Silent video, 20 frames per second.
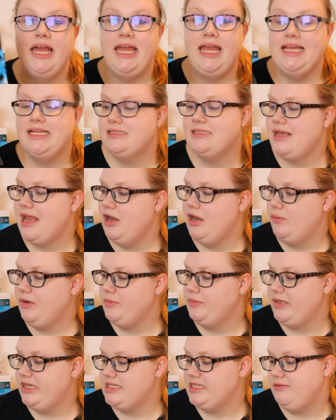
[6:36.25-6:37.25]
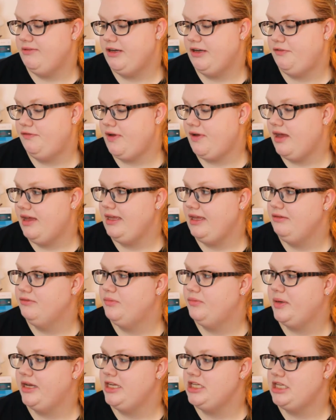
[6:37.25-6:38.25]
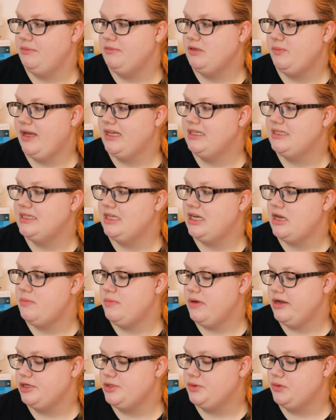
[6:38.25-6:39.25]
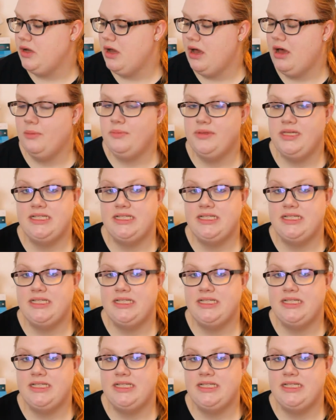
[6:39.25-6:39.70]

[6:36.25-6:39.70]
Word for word: is NYPD Red 5 by James Patterson and Marshall Karp.